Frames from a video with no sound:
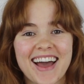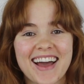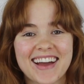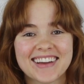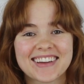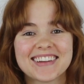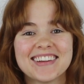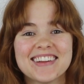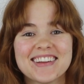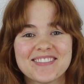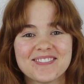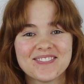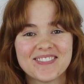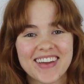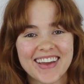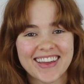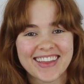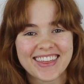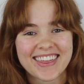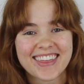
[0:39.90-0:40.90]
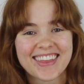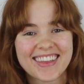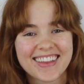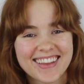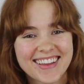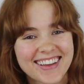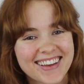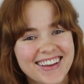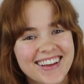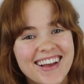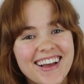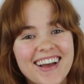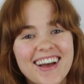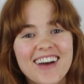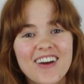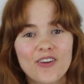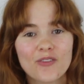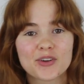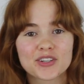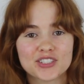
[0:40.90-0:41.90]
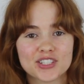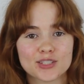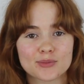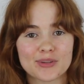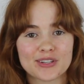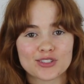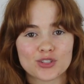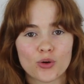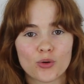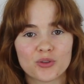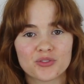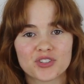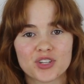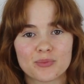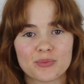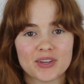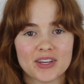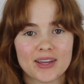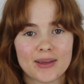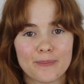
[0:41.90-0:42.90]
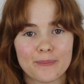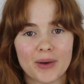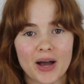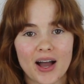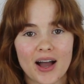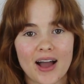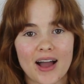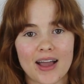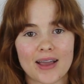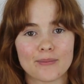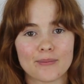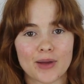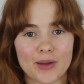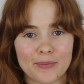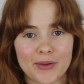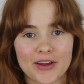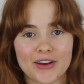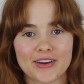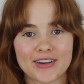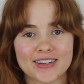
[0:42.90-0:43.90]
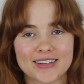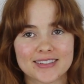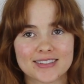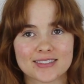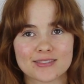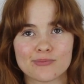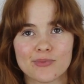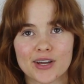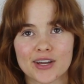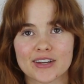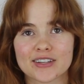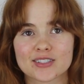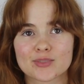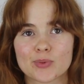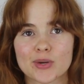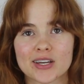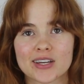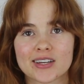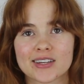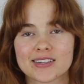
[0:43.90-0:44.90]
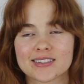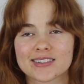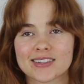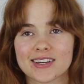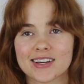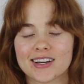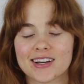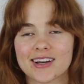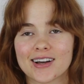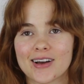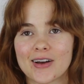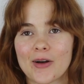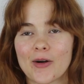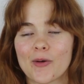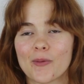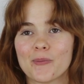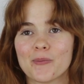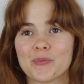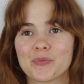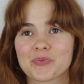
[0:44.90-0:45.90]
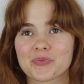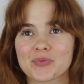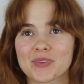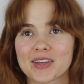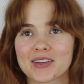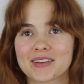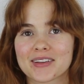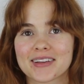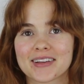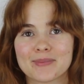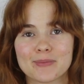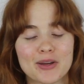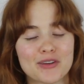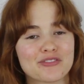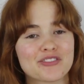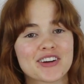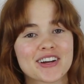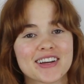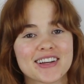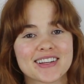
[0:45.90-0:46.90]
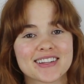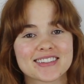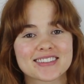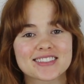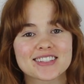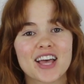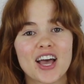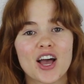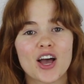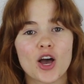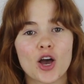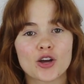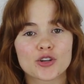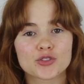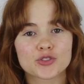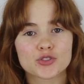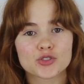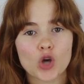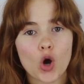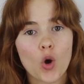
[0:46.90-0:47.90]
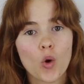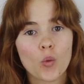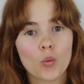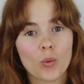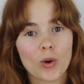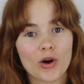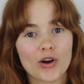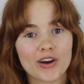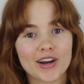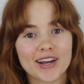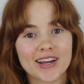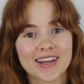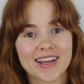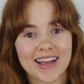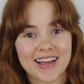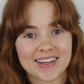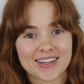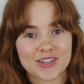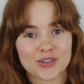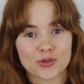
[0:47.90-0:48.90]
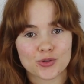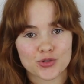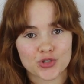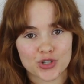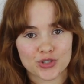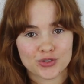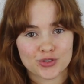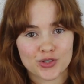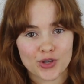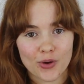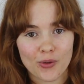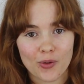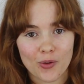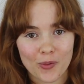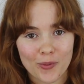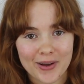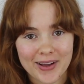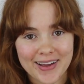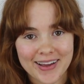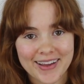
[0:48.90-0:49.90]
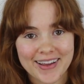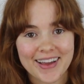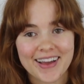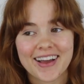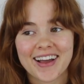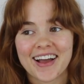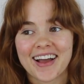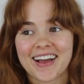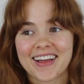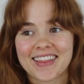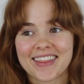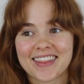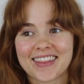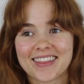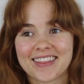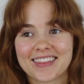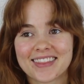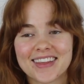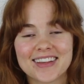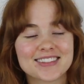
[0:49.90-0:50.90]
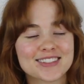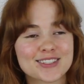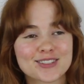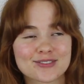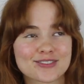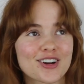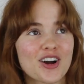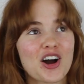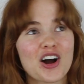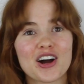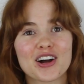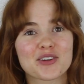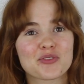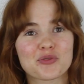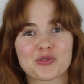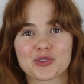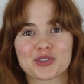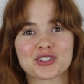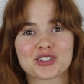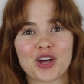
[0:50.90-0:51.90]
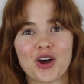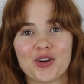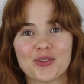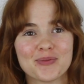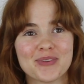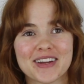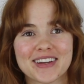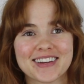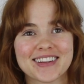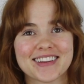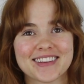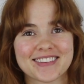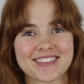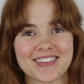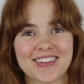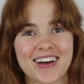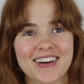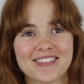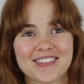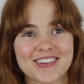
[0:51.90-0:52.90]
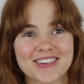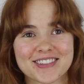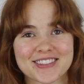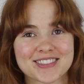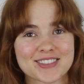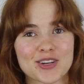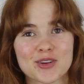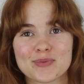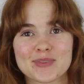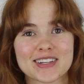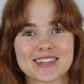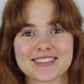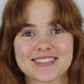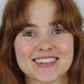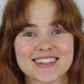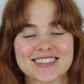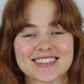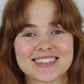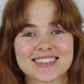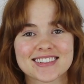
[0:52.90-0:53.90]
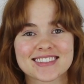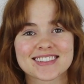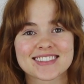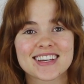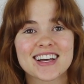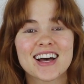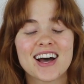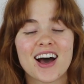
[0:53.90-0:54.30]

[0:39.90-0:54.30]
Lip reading: acne myth, which has been told to me by my parents, my husband, my friends, don't worry and it'll just go away. This is wrong for so many levels, so many reasons.